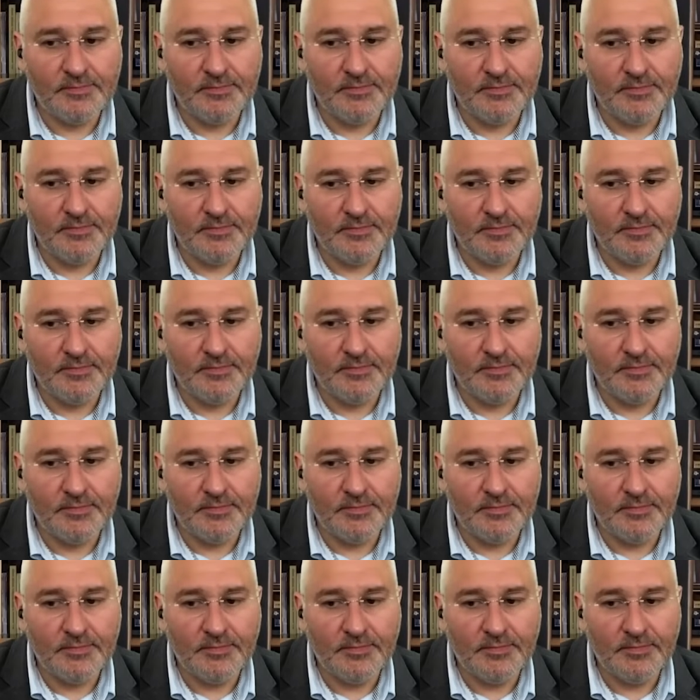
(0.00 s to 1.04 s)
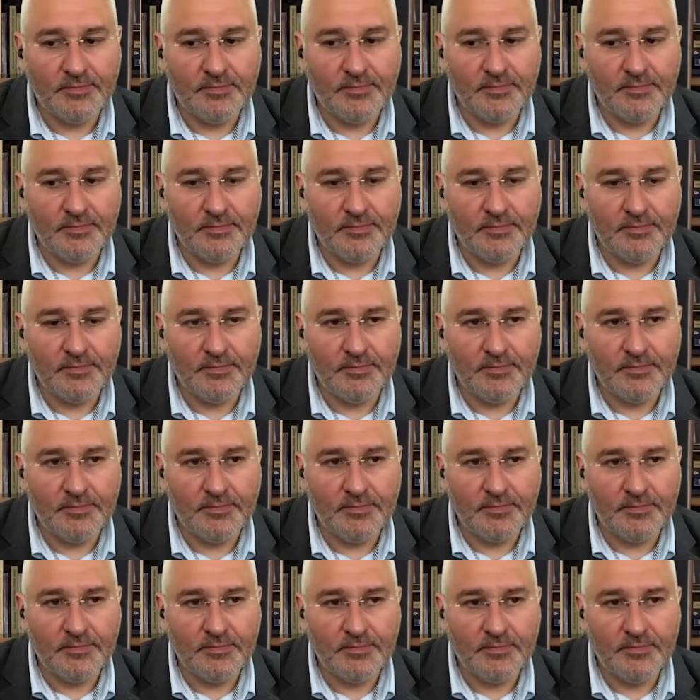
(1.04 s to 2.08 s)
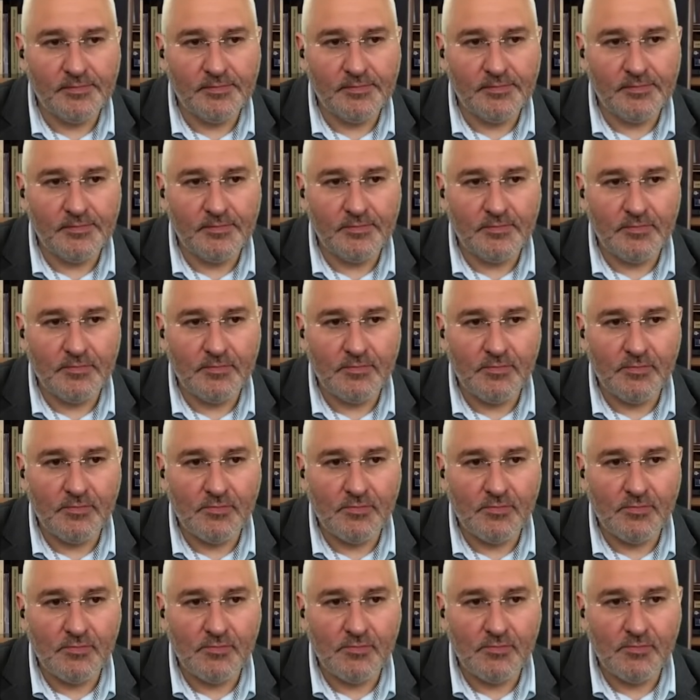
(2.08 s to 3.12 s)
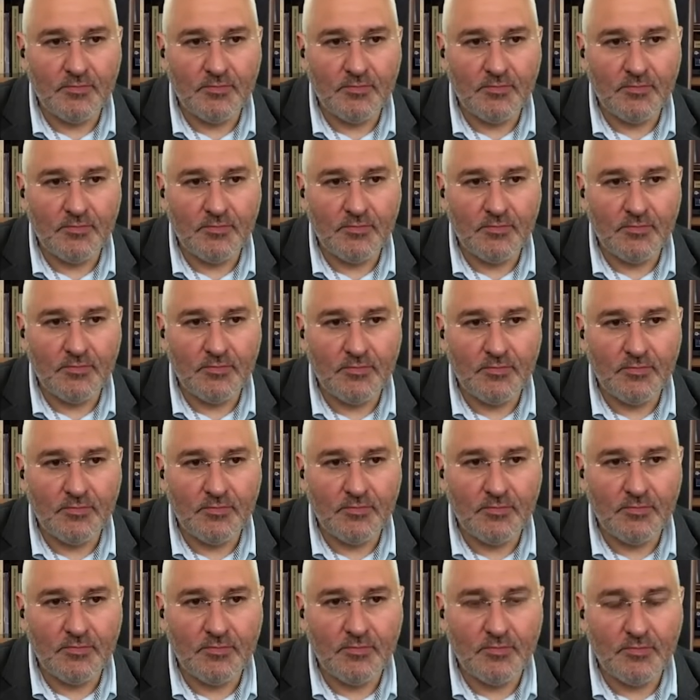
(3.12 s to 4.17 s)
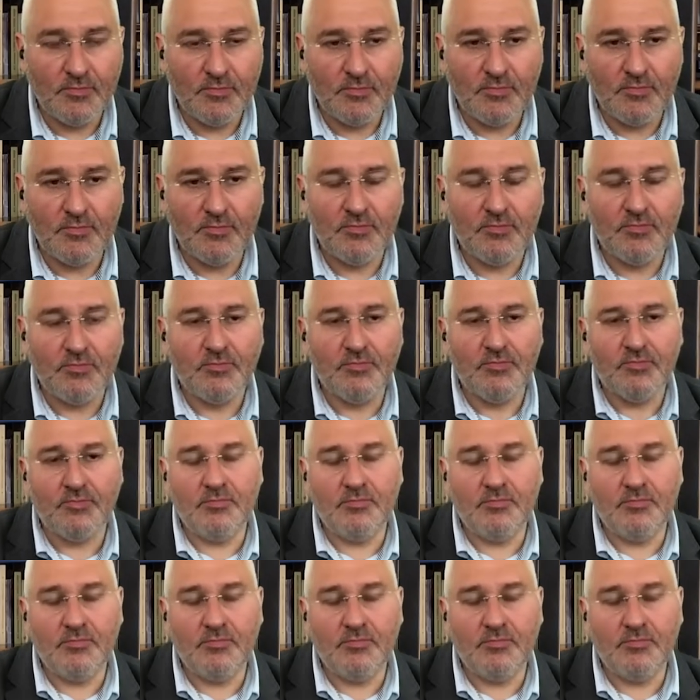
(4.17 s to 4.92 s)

No words are spoken by the person on screen.